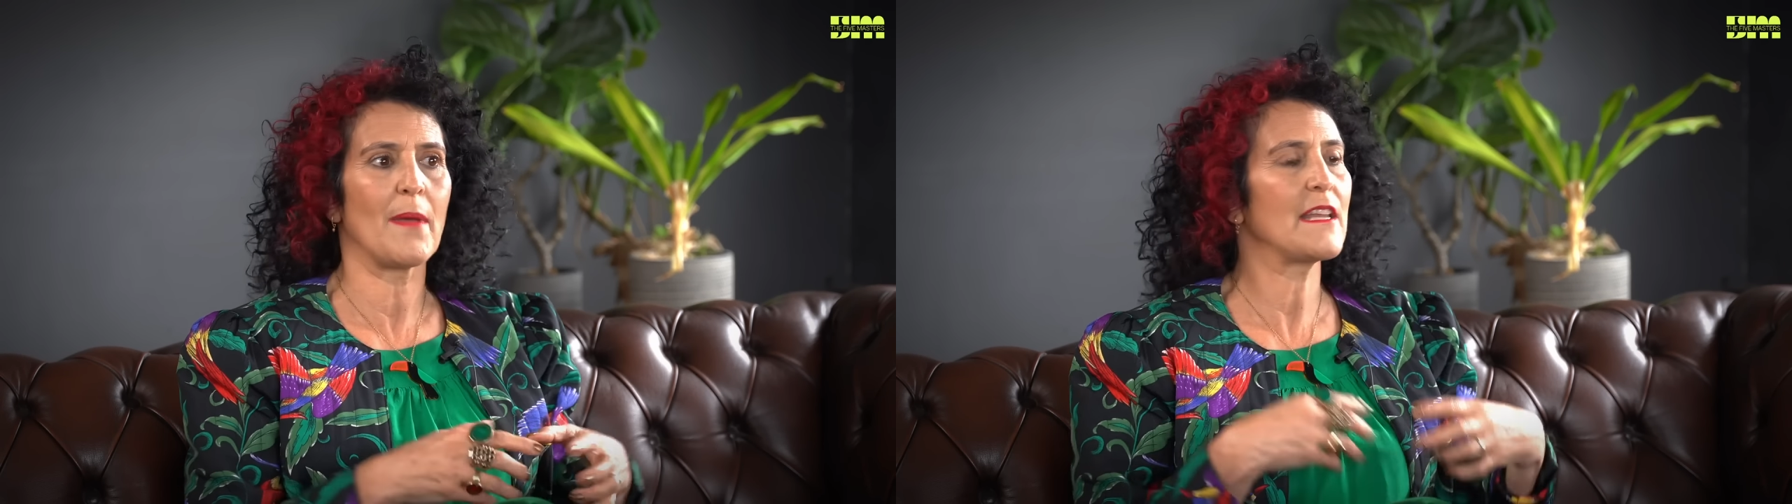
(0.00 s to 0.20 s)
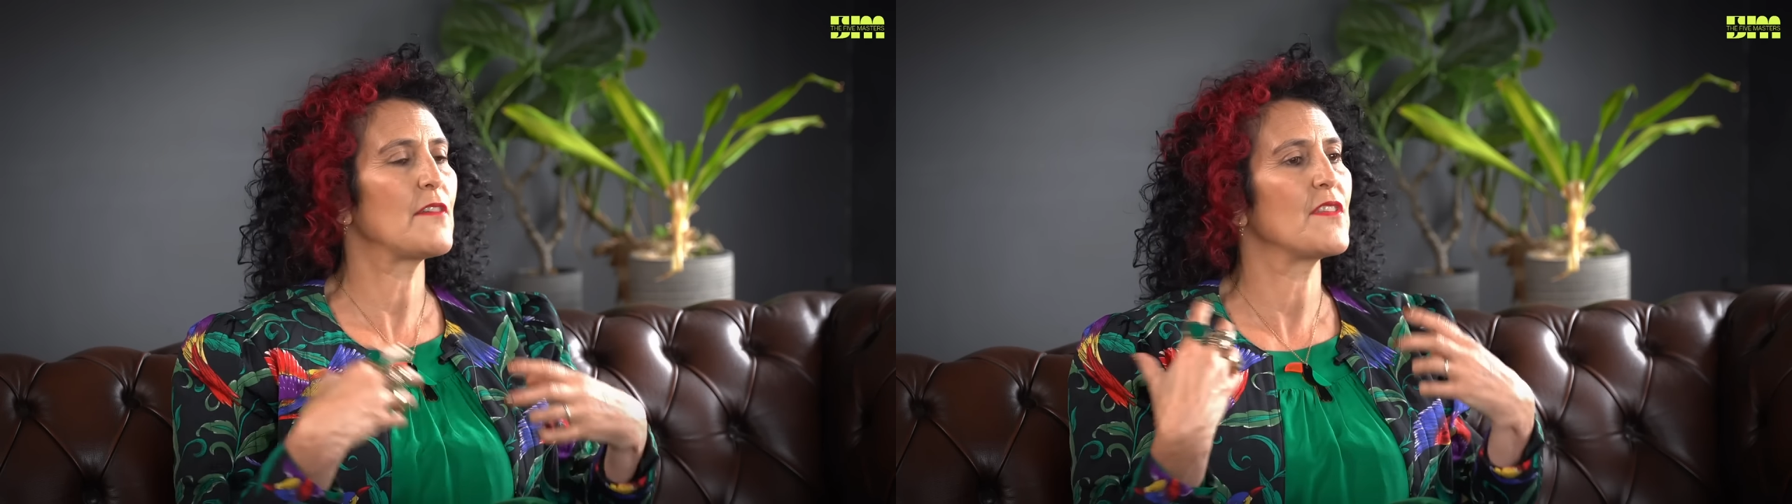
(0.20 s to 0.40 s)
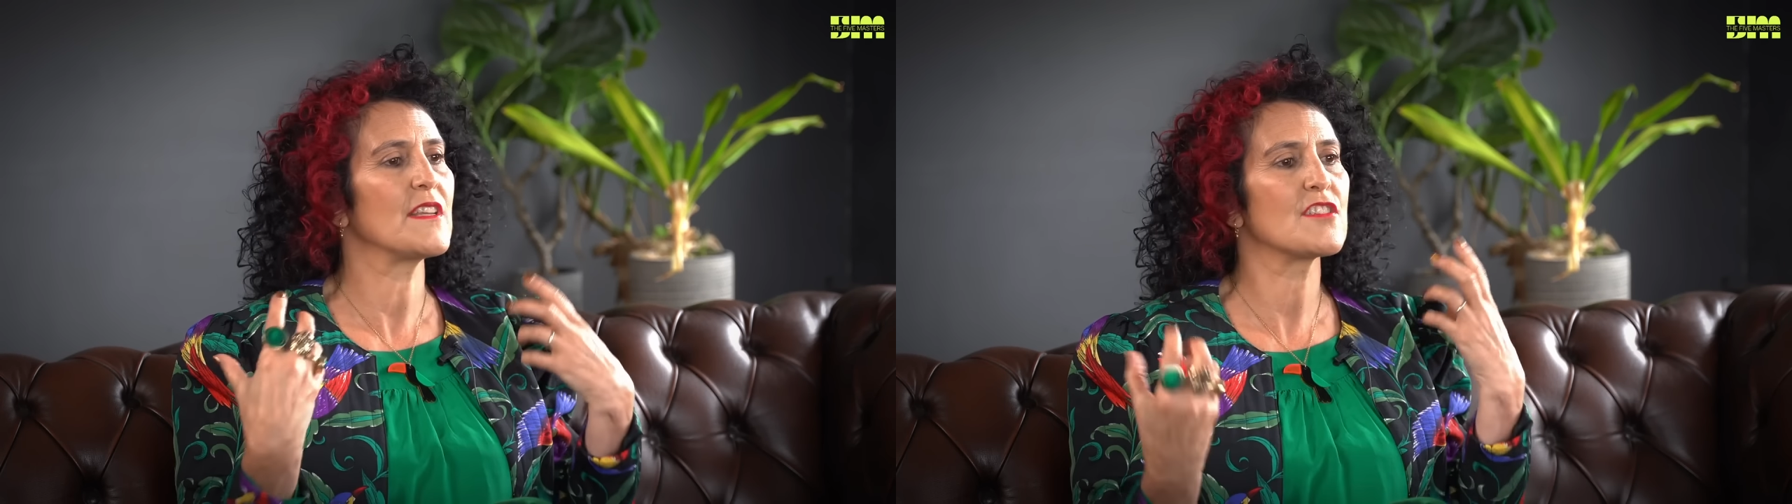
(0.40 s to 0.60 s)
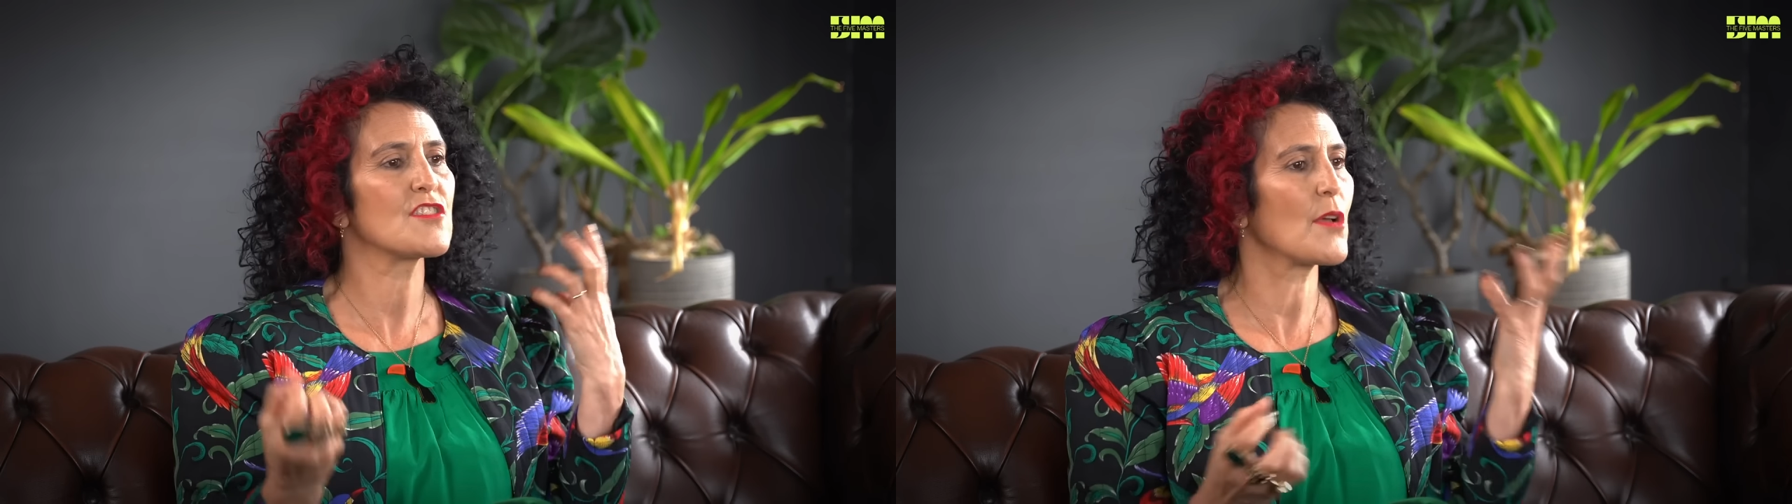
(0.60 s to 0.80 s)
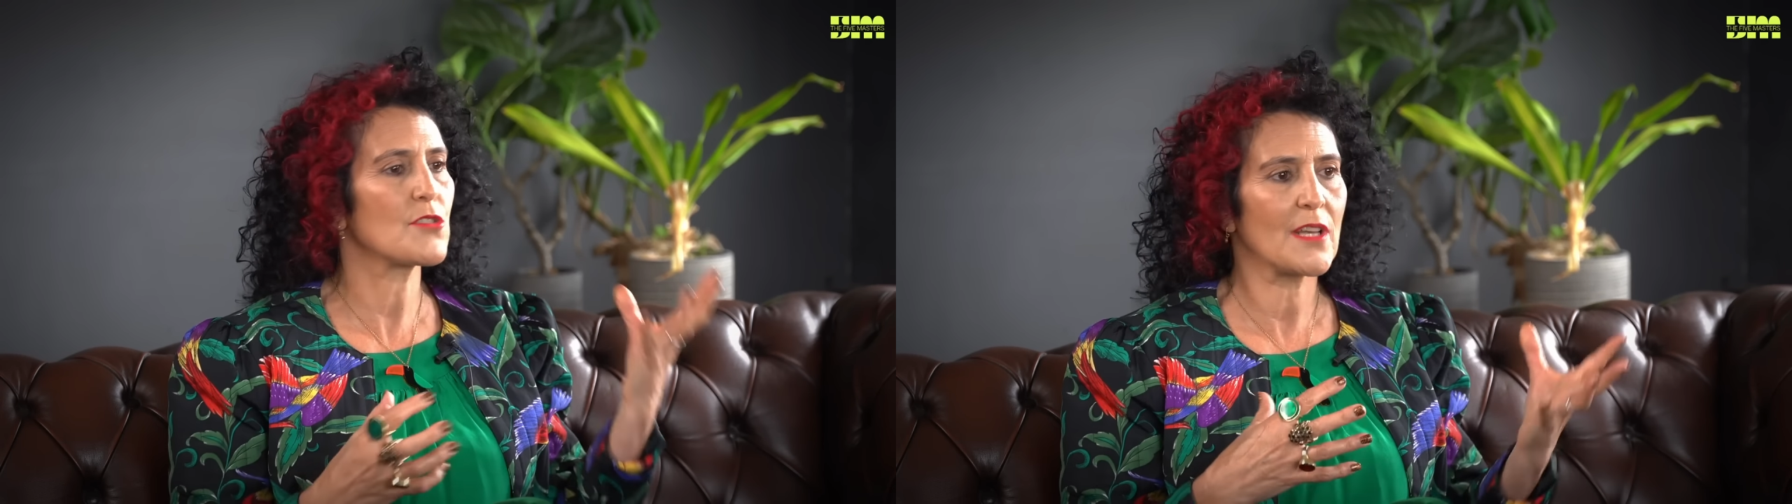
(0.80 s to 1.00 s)
many of these
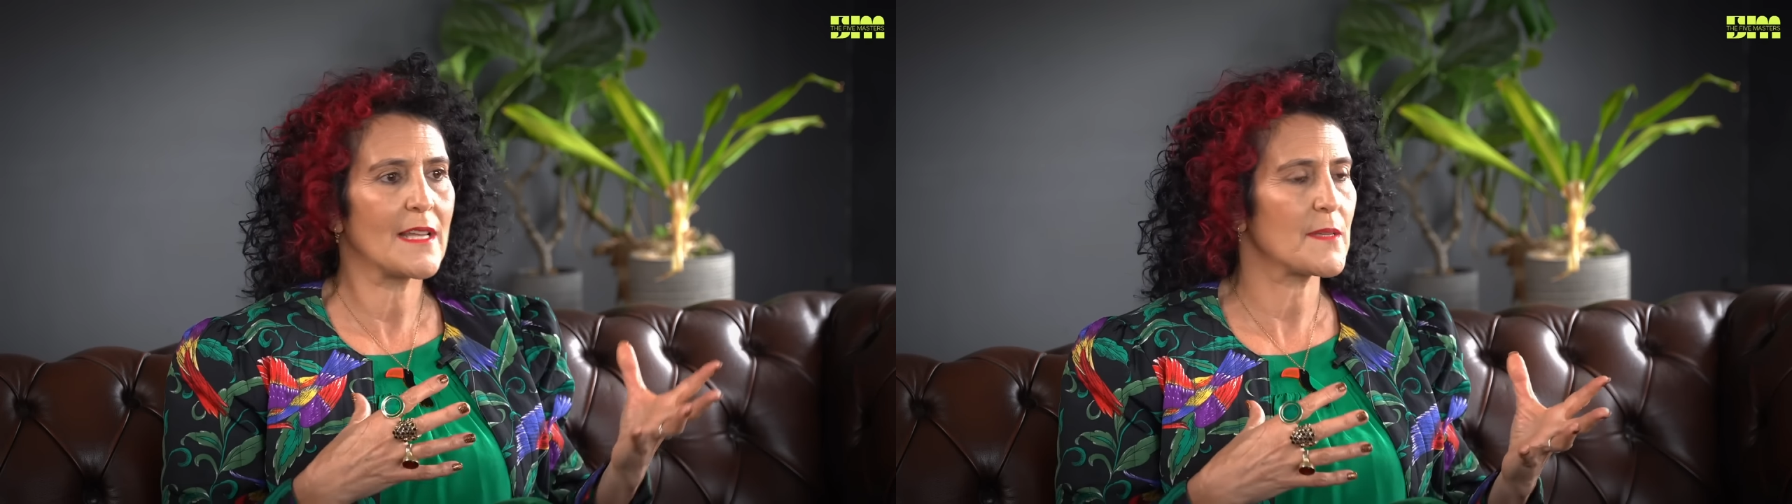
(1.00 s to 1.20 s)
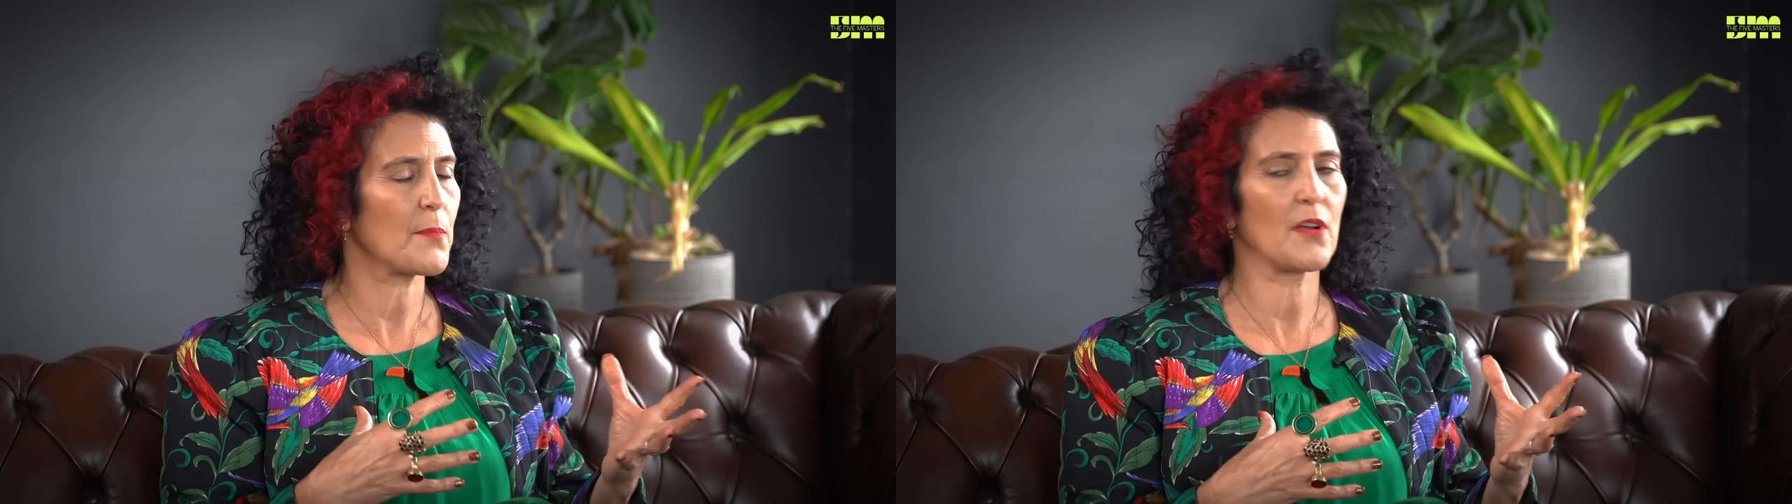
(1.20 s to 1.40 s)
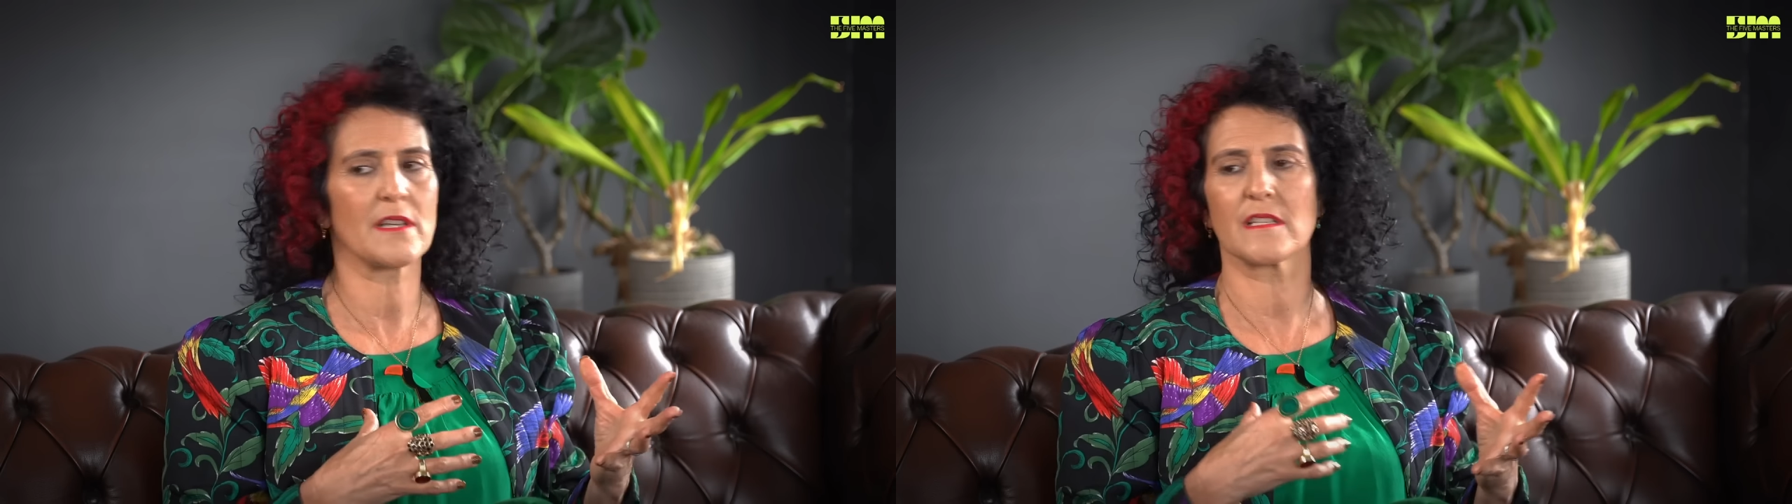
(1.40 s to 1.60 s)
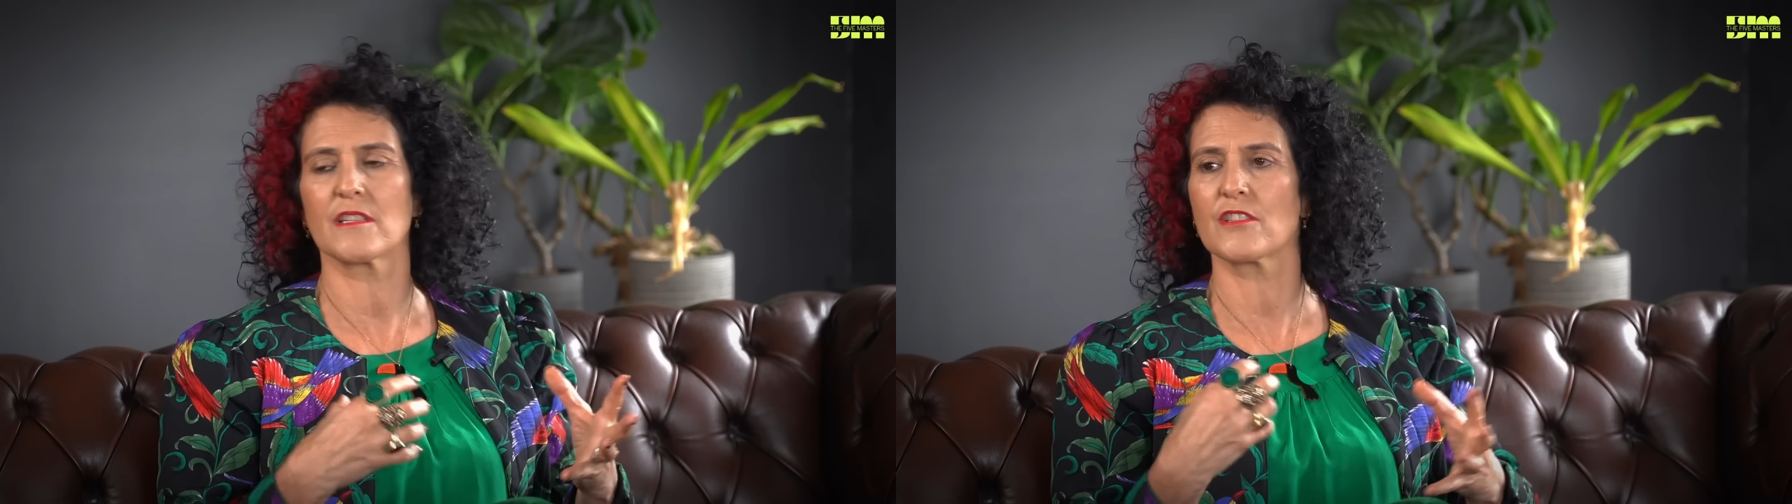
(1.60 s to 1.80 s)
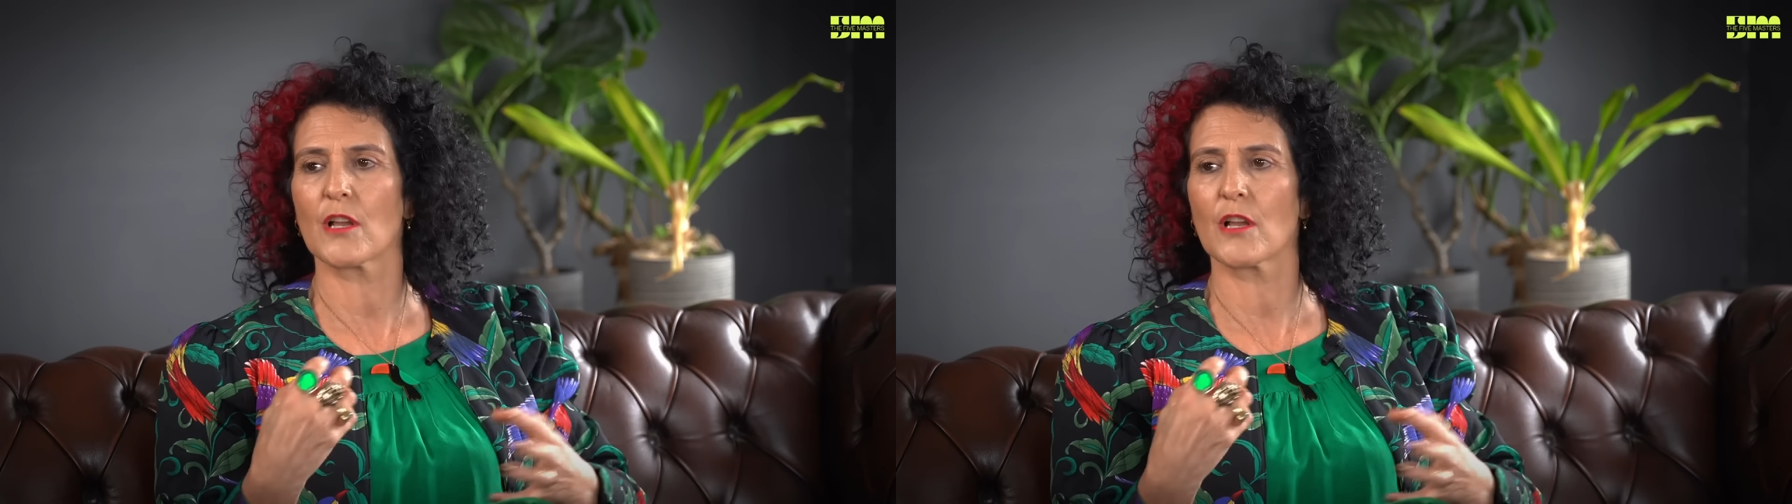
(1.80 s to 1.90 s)
social enterprises,